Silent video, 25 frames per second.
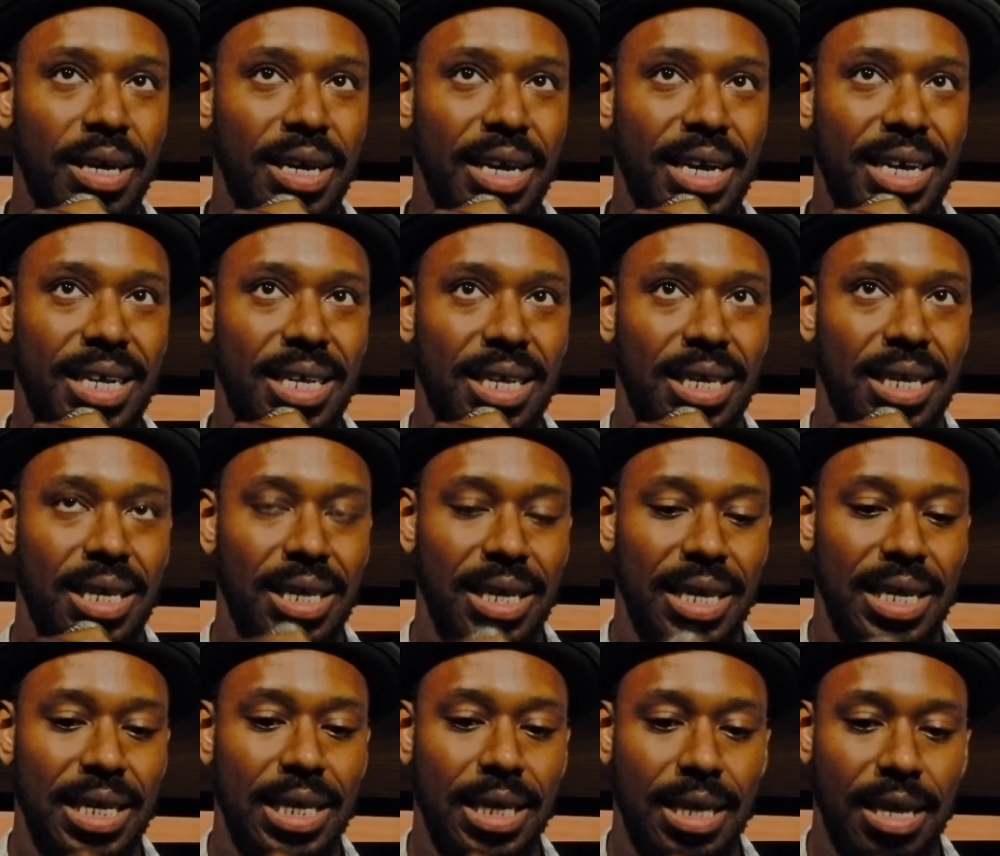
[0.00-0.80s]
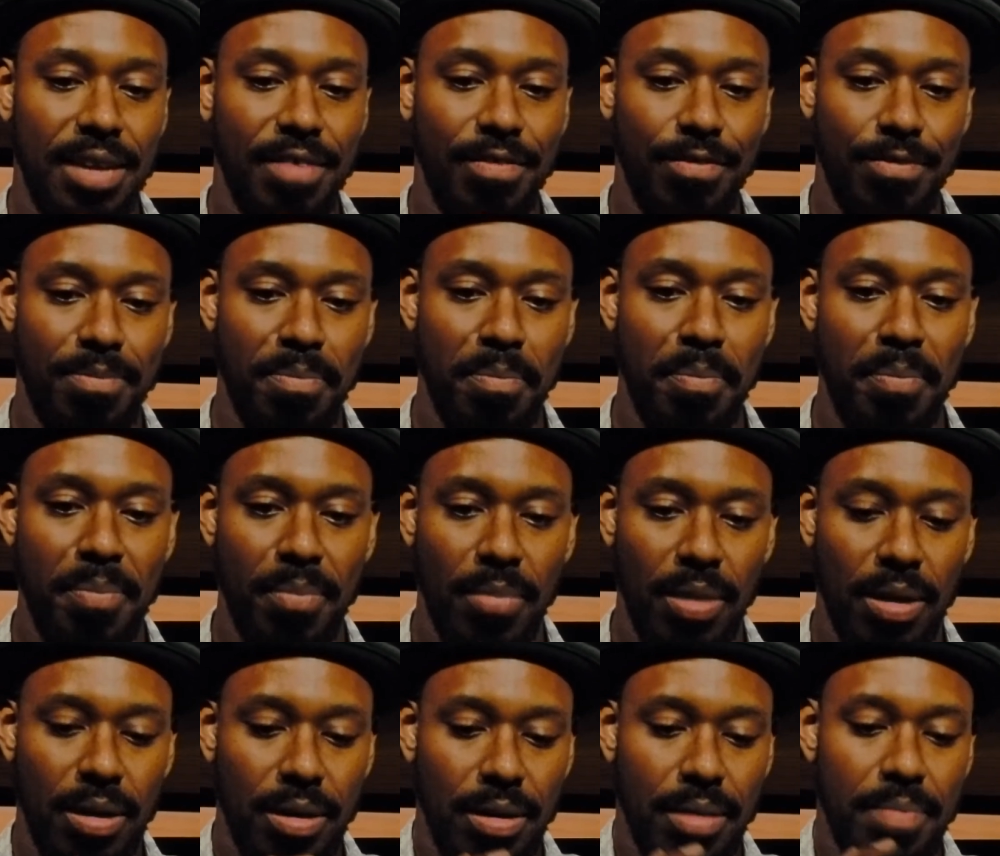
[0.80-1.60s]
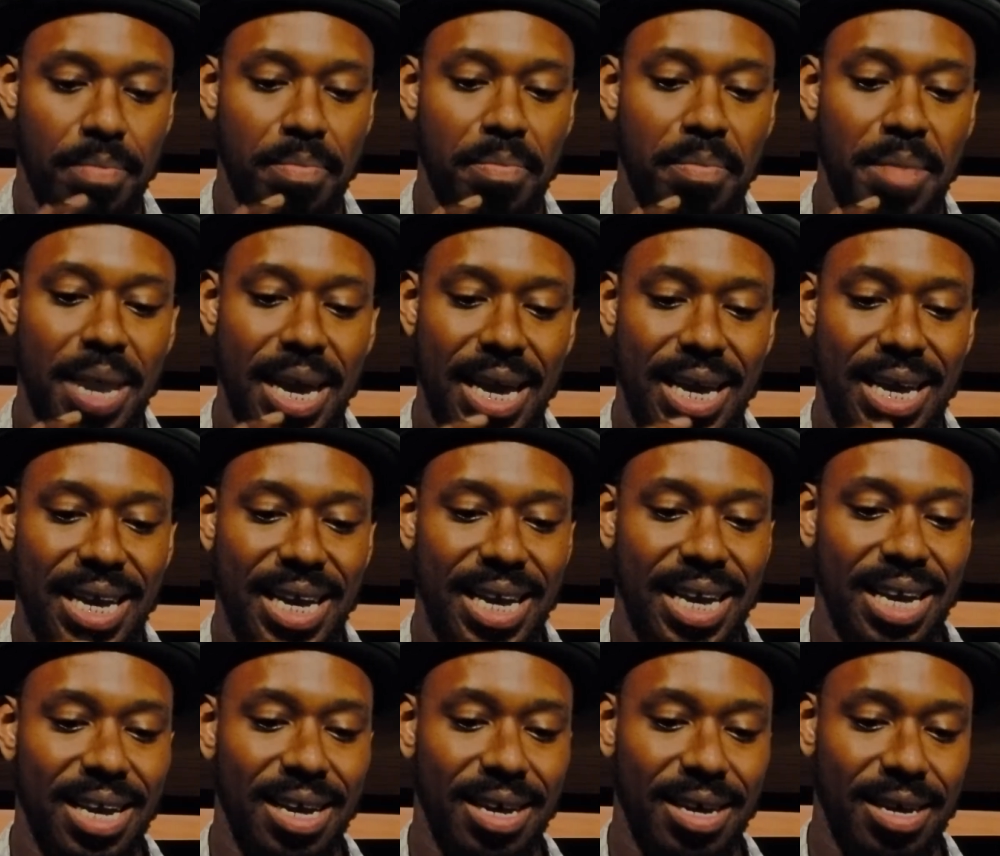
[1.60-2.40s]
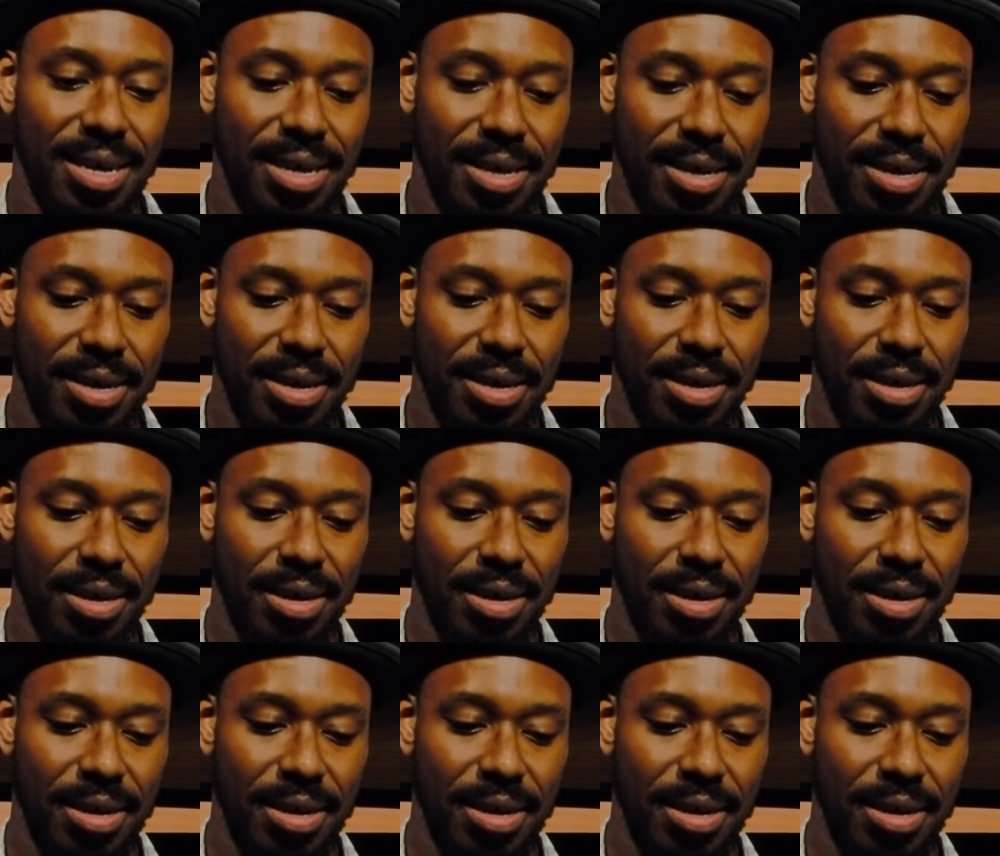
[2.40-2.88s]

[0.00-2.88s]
it's, it's kind of making, uh,